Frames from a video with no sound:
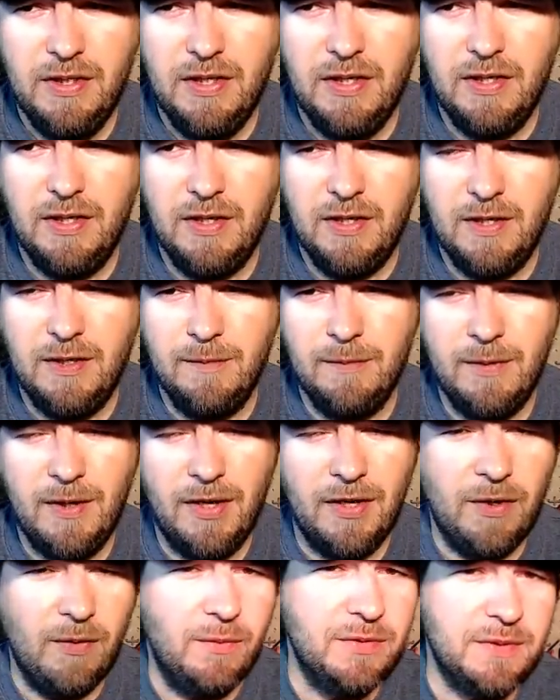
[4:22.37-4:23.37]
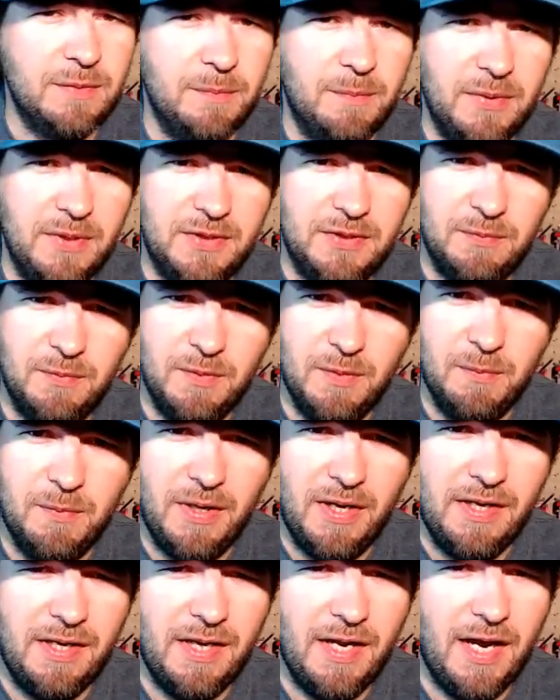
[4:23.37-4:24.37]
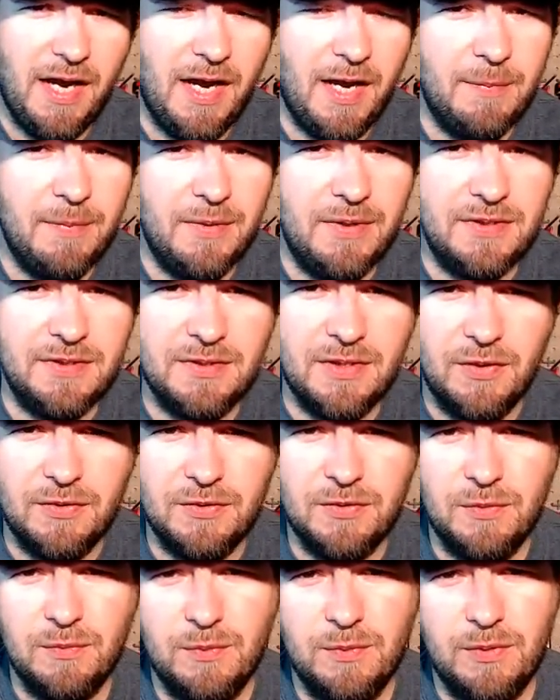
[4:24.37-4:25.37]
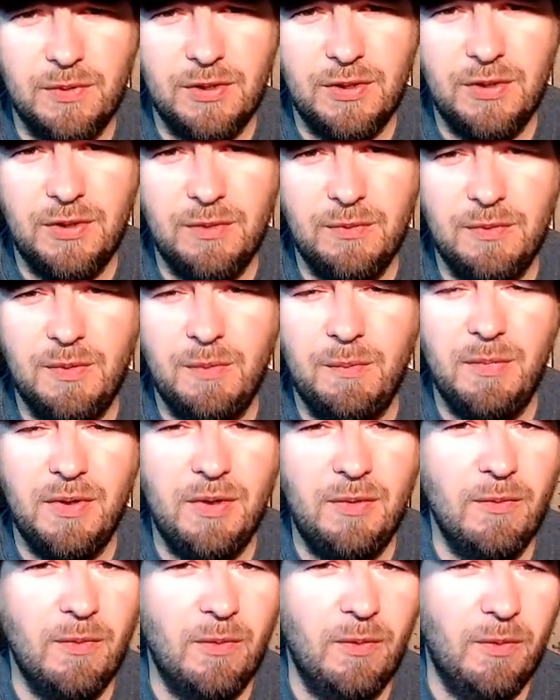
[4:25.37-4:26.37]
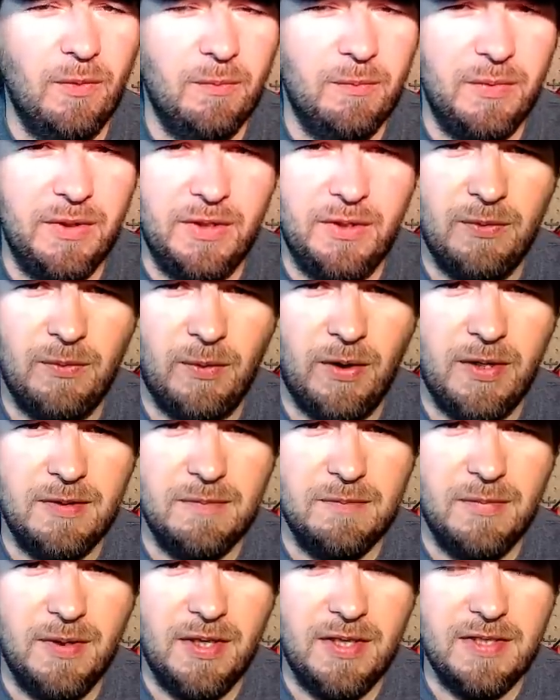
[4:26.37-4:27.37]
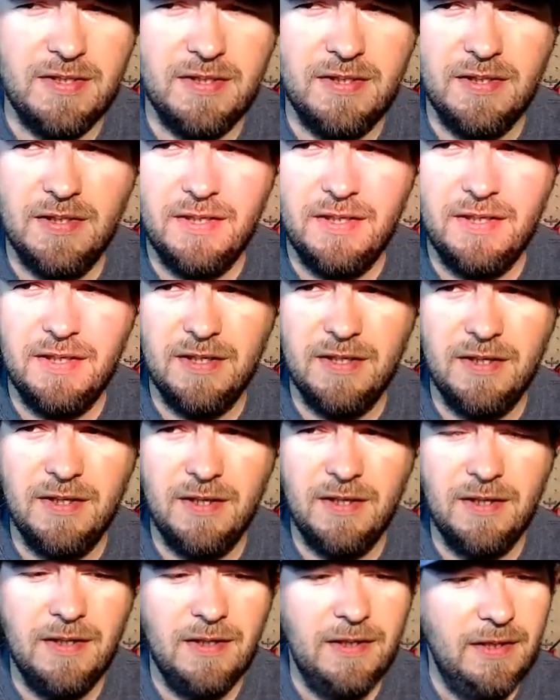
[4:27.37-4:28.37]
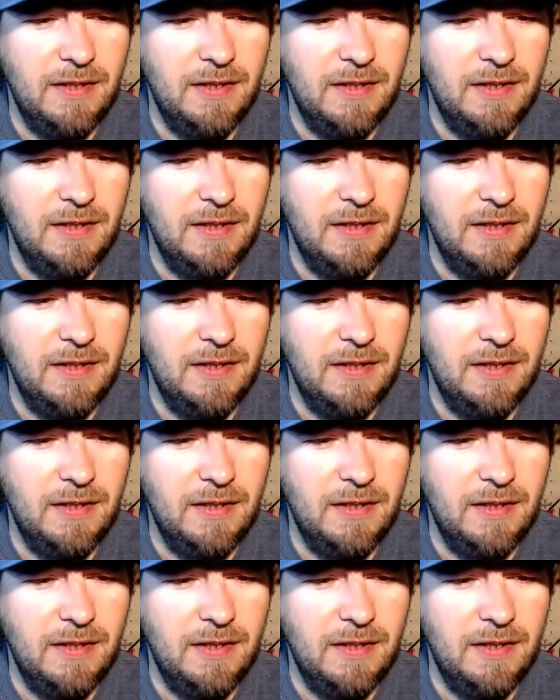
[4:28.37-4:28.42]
I know he's a big swim bait guy, but he's also really good with a big worm, big crankbait, and